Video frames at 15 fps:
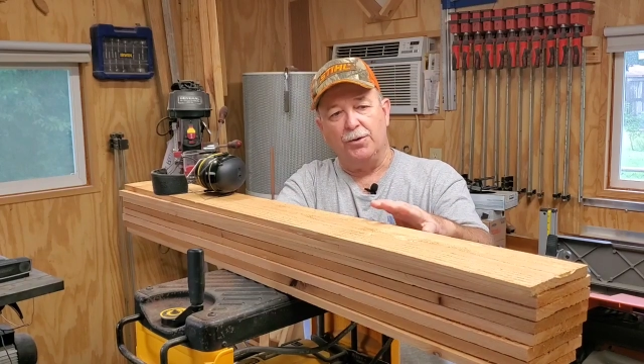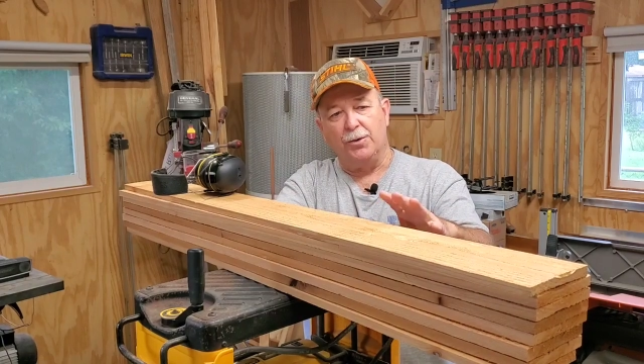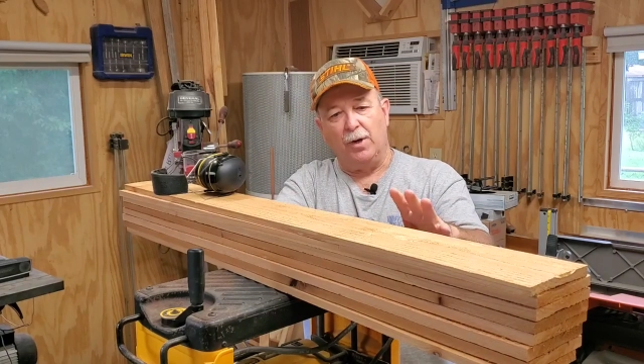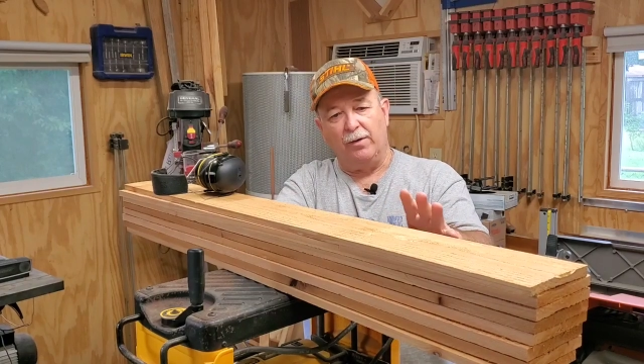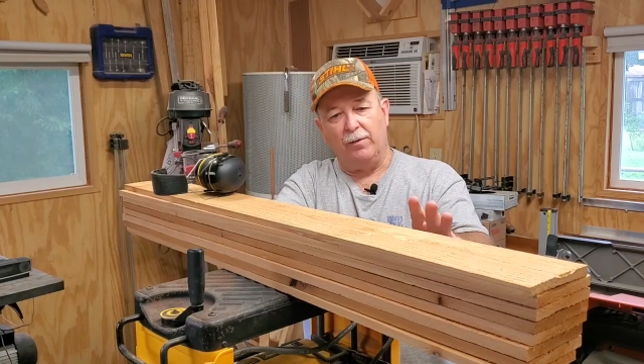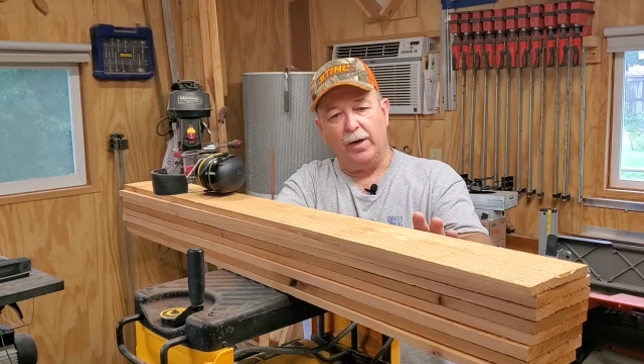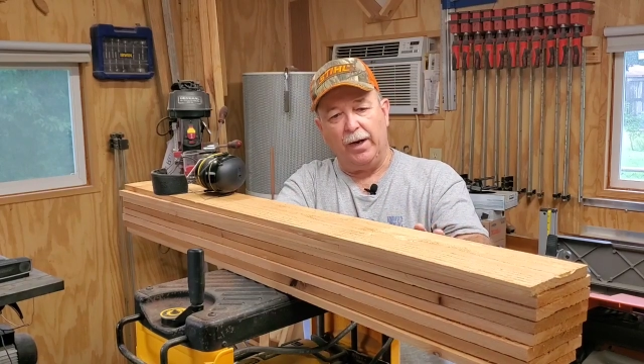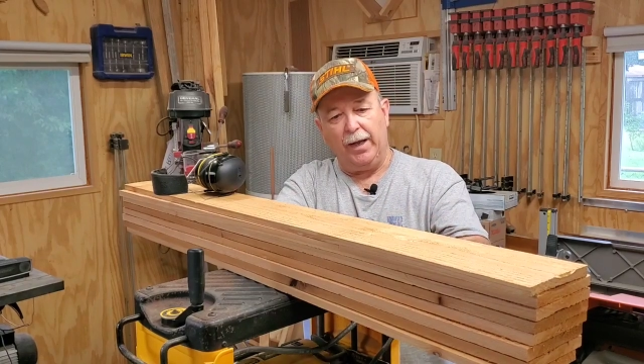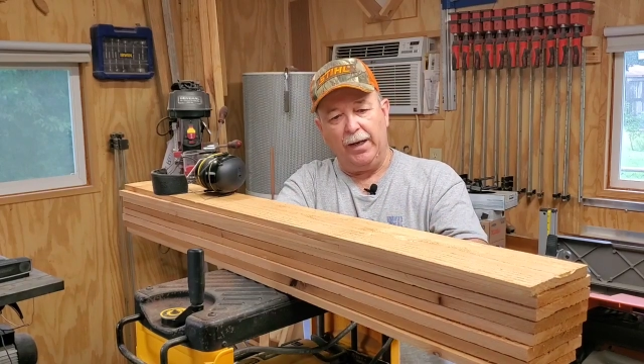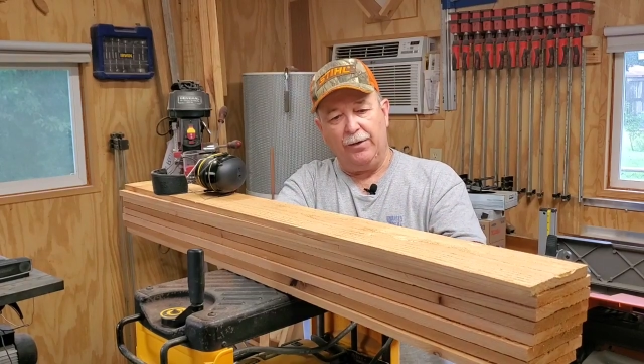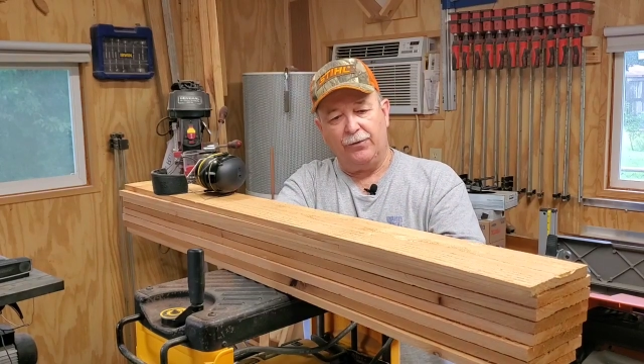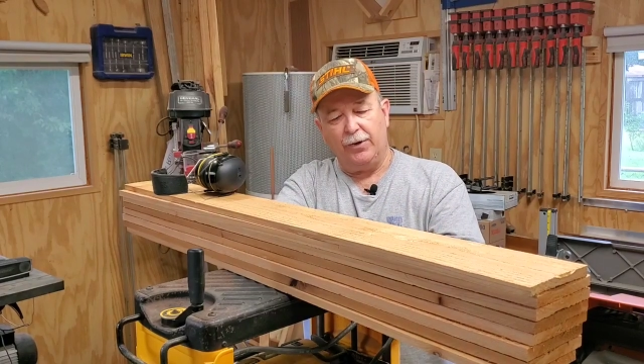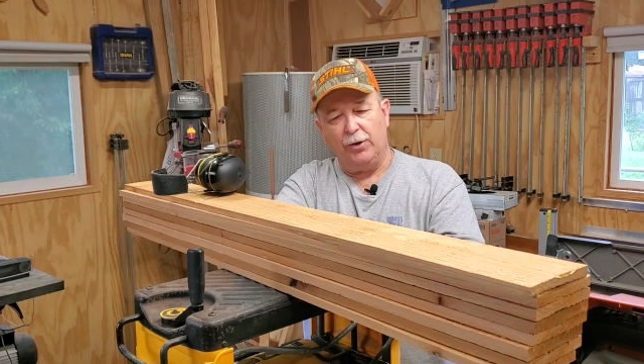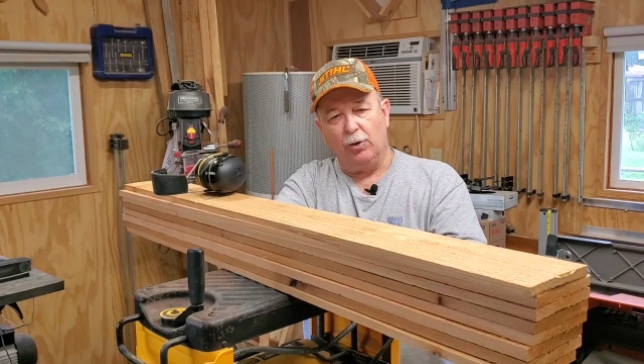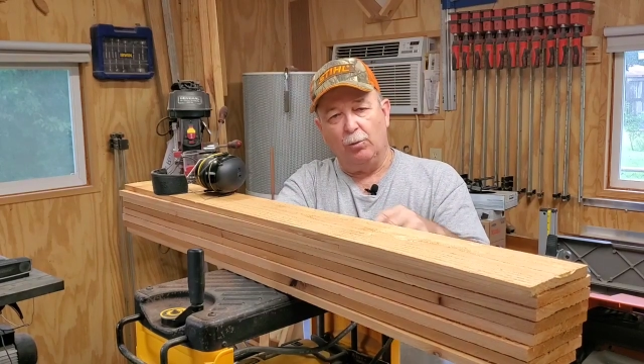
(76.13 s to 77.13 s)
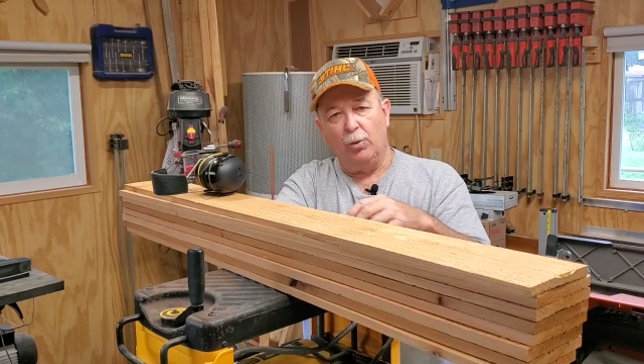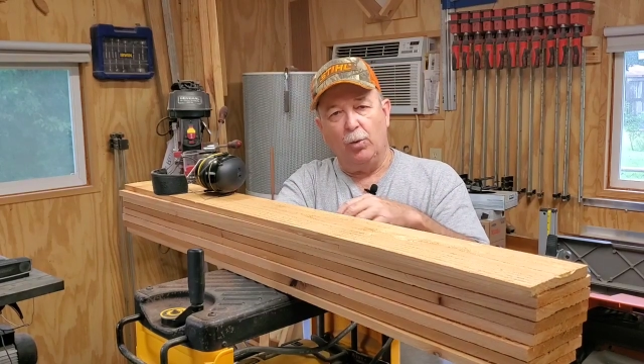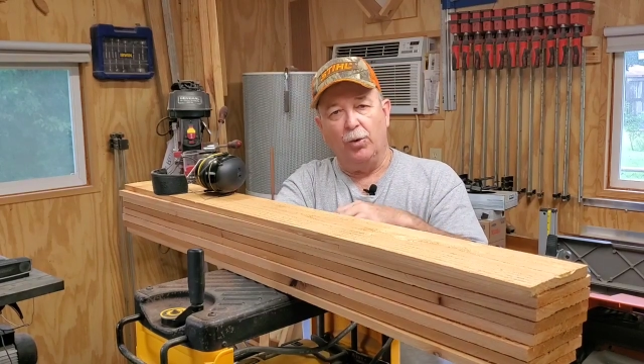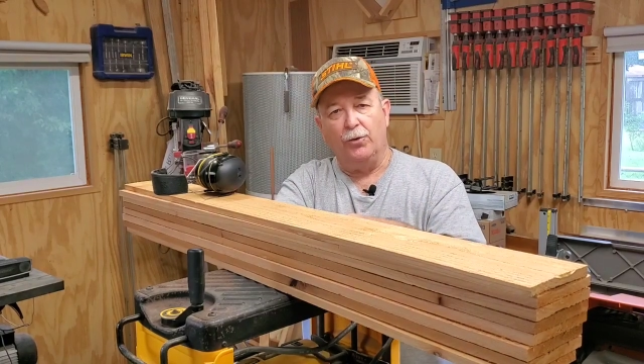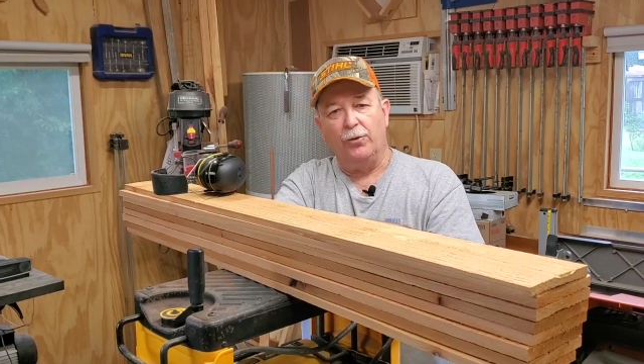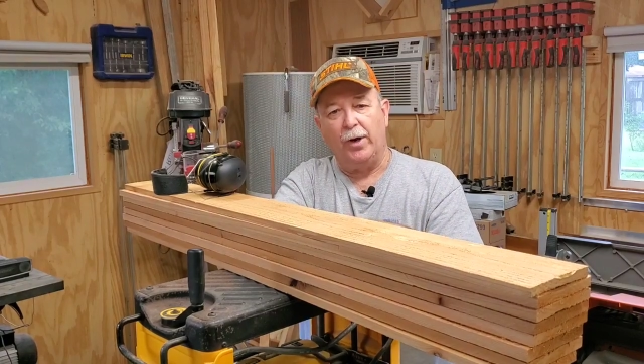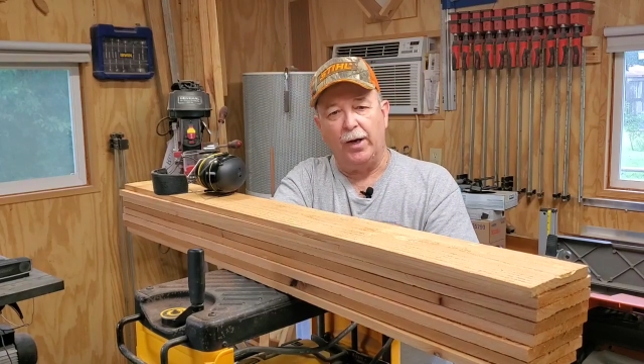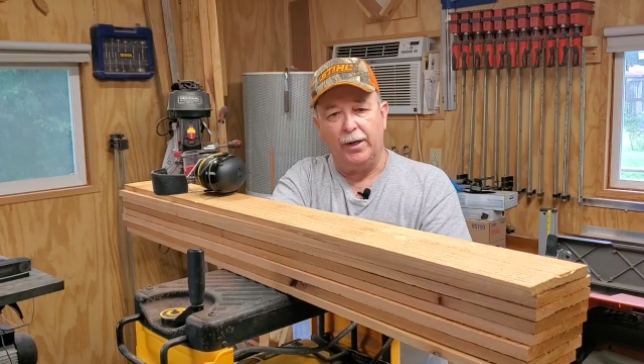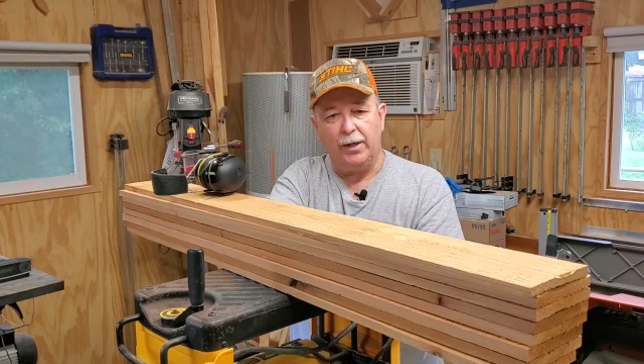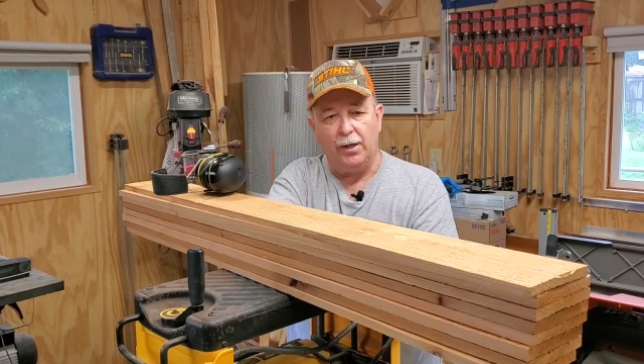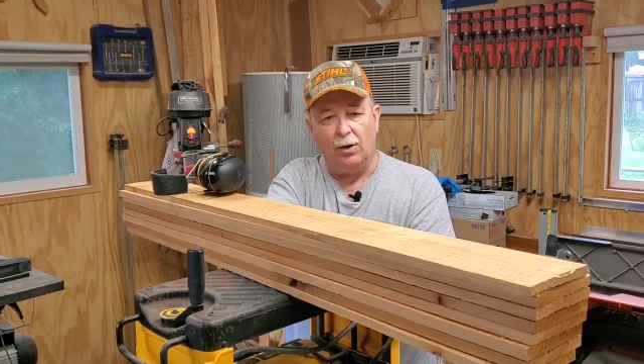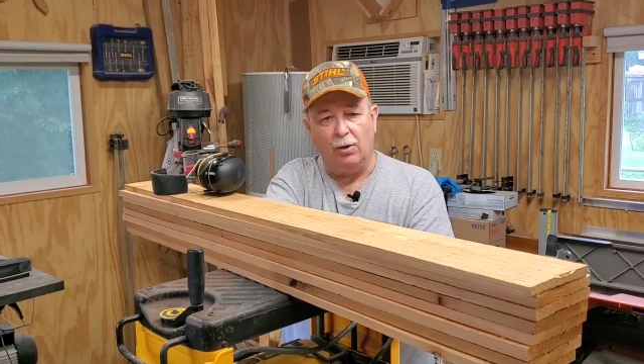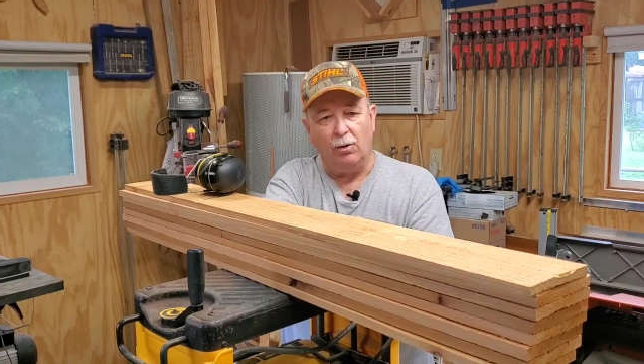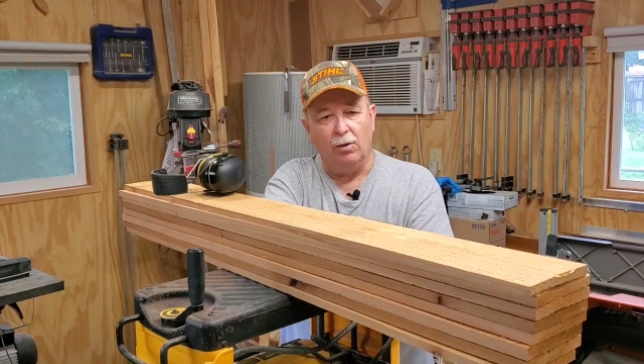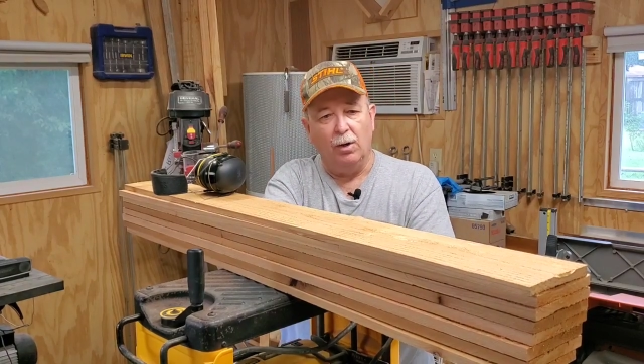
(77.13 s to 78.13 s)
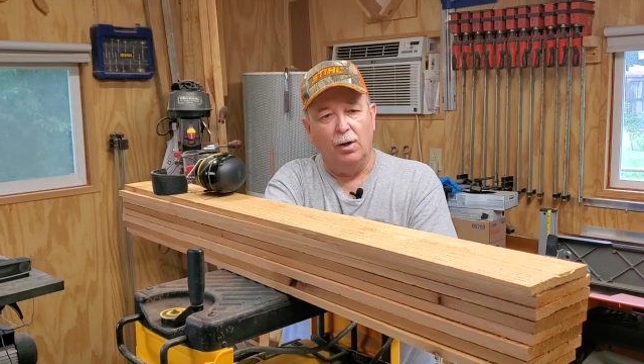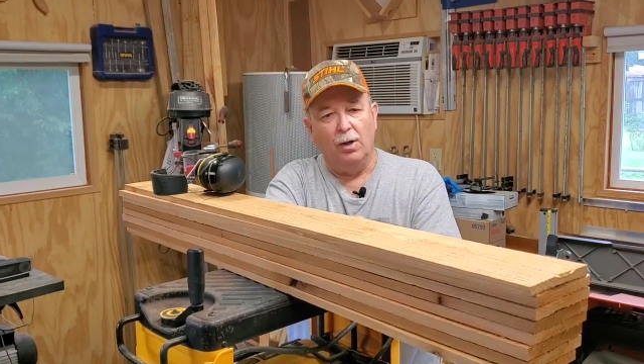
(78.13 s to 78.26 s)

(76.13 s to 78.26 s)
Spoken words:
so I've got 8 cedar boards right here